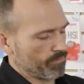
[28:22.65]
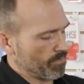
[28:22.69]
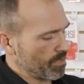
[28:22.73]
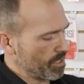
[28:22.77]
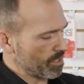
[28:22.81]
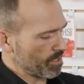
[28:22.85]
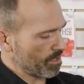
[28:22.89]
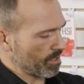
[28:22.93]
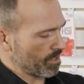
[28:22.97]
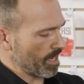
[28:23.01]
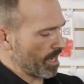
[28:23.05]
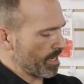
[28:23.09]

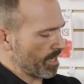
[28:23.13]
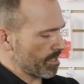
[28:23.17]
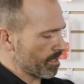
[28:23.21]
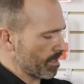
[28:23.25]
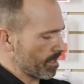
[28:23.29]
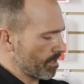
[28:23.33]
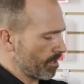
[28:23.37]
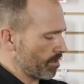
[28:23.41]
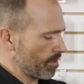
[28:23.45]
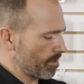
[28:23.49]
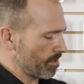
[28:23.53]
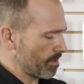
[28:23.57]
It's a nice
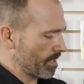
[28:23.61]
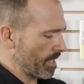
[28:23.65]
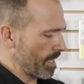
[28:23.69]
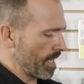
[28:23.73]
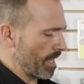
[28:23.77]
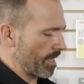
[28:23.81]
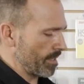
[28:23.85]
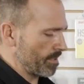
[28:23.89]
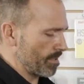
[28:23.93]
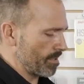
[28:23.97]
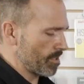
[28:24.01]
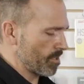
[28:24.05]
little
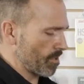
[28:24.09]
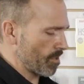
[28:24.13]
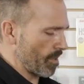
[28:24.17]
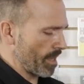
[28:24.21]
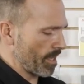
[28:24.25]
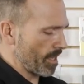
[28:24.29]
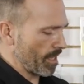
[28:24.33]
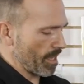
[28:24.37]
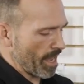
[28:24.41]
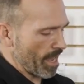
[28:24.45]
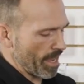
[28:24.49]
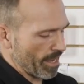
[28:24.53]
kit. So
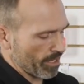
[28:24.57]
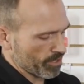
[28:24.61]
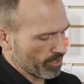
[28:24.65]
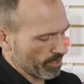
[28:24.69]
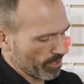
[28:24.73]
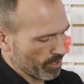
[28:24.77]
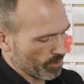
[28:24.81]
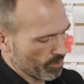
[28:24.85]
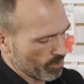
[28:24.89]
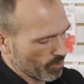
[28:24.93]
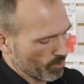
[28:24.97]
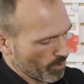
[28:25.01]
I
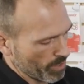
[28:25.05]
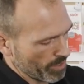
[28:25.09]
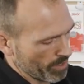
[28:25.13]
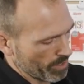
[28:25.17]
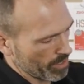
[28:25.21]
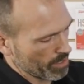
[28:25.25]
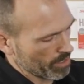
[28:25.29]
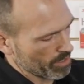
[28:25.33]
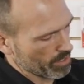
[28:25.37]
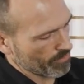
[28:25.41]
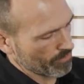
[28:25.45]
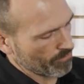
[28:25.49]
actually use one of
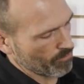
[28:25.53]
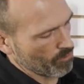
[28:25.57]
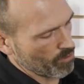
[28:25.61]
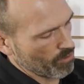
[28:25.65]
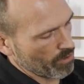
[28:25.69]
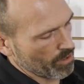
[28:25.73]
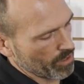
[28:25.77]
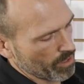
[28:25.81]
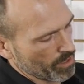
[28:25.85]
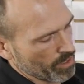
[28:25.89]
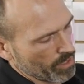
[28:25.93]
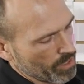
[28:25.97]
these
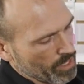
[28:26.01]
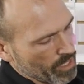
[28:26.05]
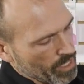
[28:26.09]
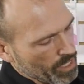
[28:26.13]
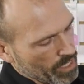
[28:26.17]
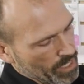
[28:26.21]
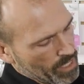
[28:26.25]
for